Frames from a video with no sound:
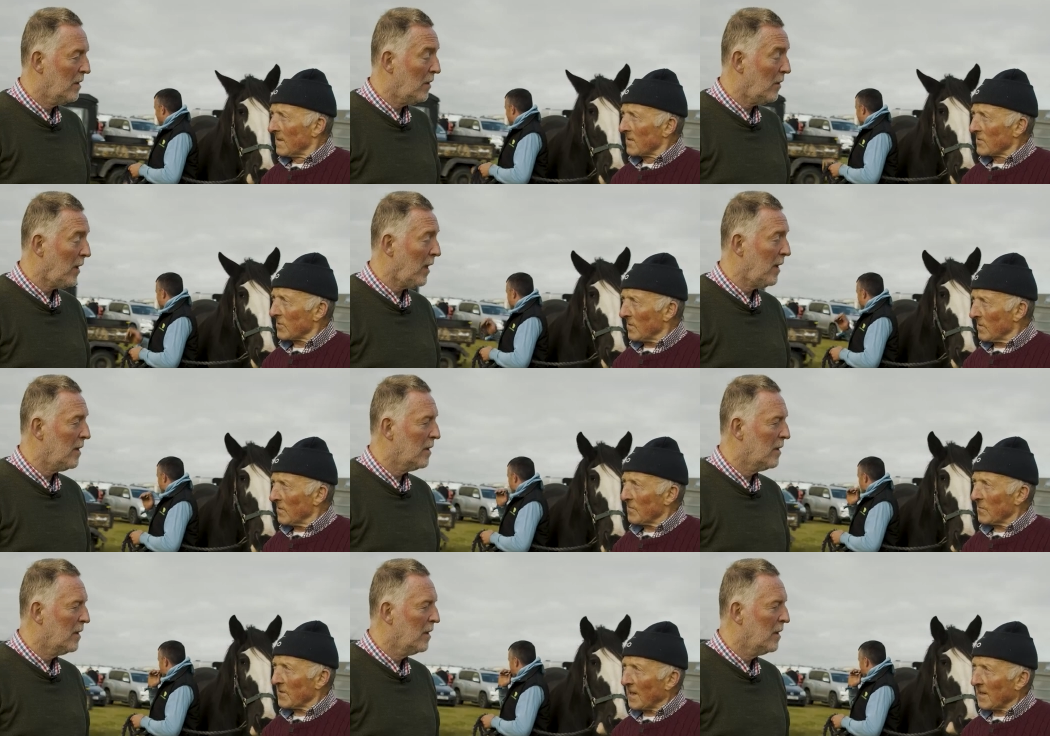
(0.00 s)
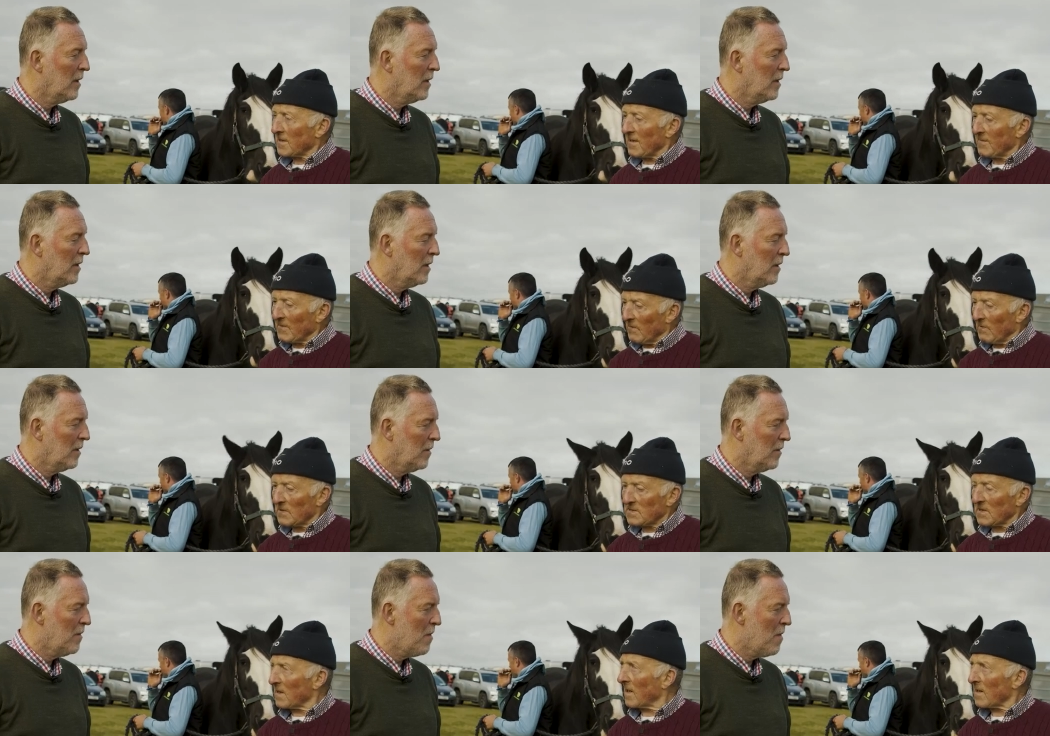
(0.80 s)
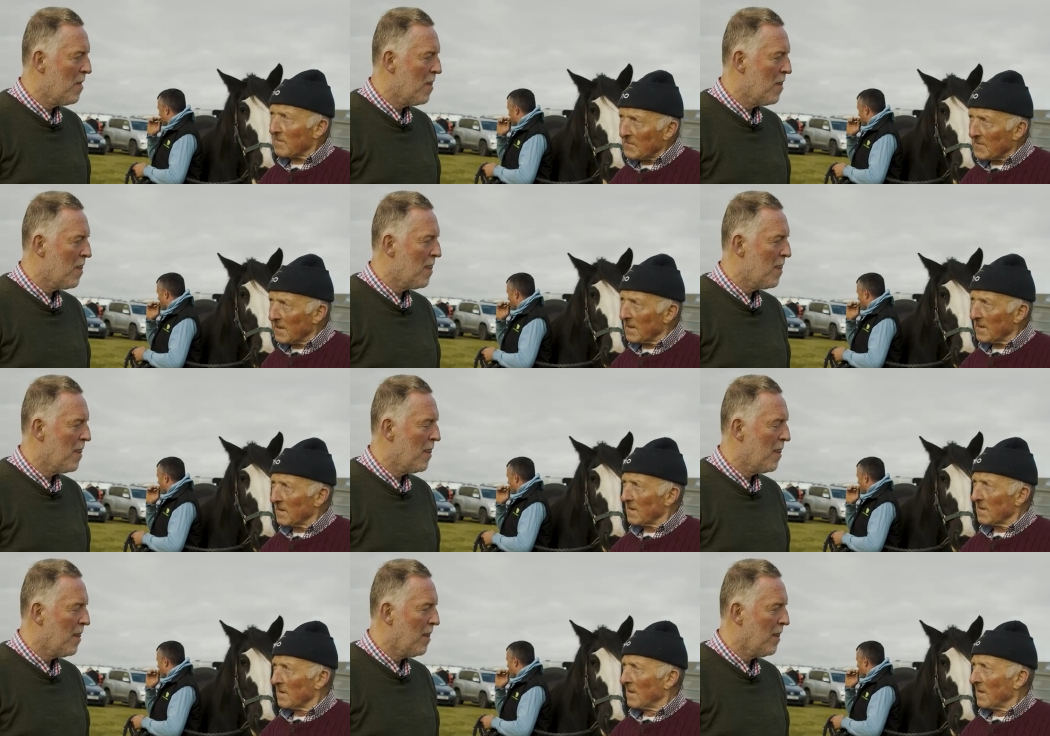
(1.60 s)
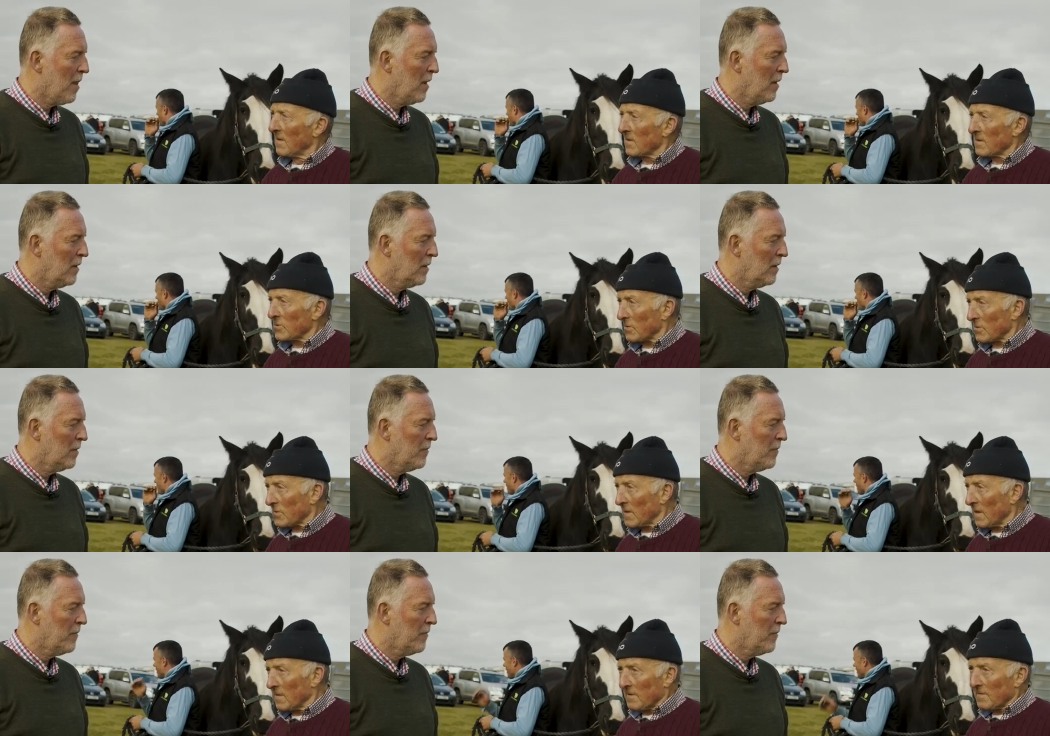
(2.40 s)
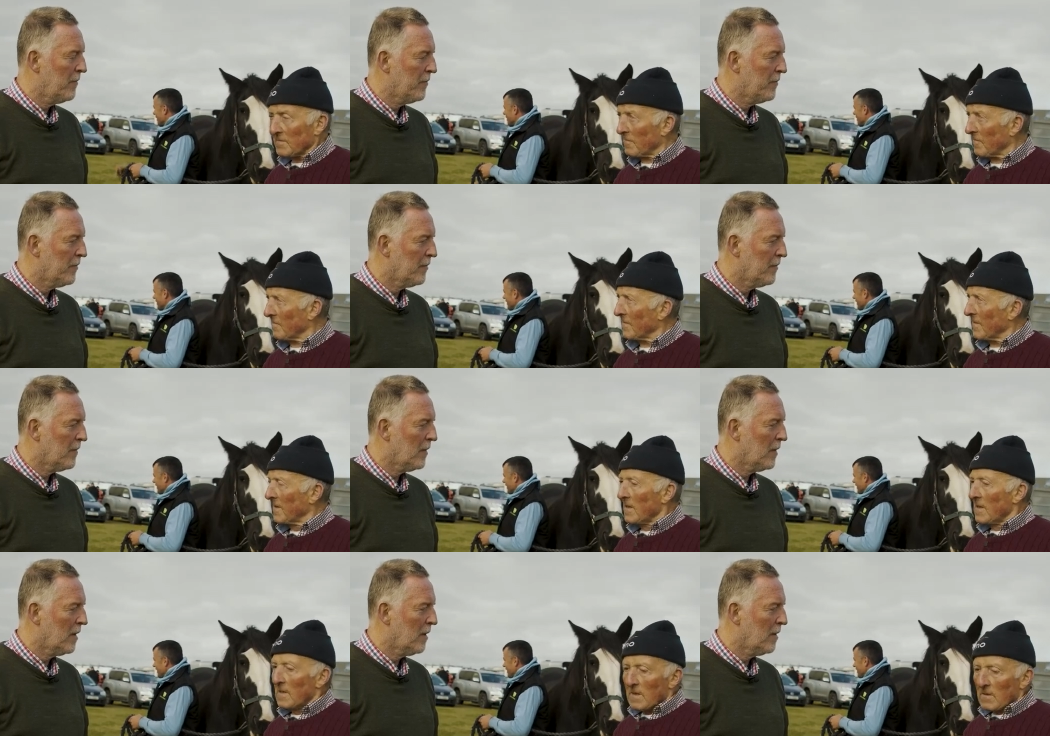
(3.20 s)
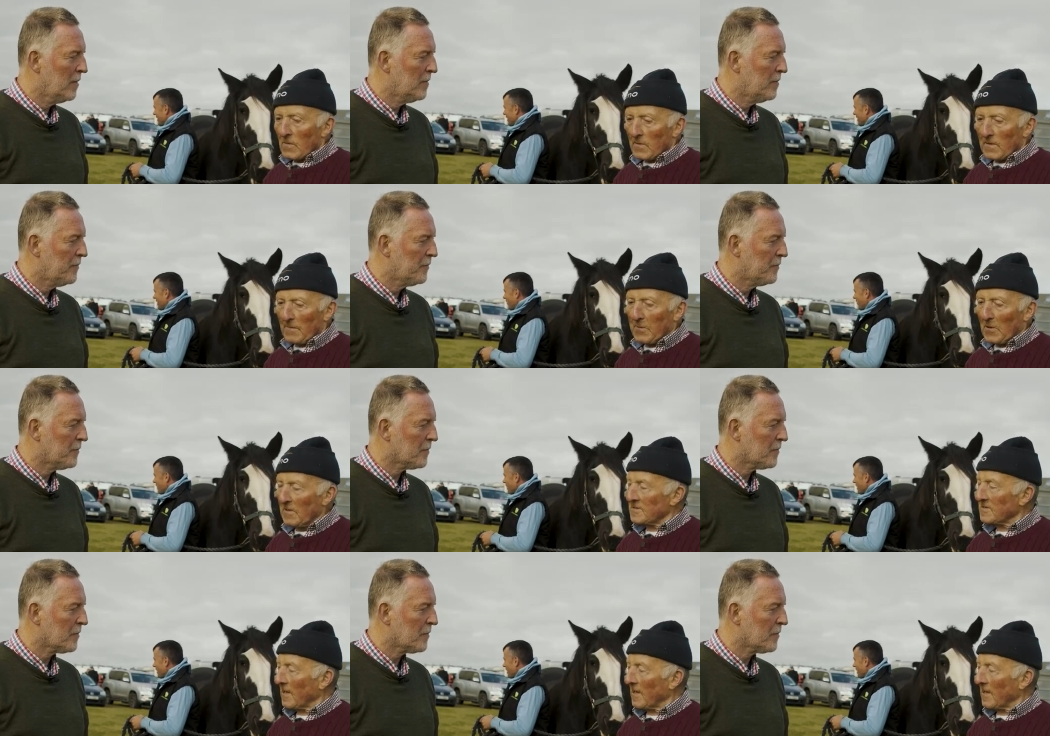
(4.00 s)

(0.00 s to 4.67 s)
Speaker 1: Okay. You know, but that time there was a lot of them there. So just when the ploughing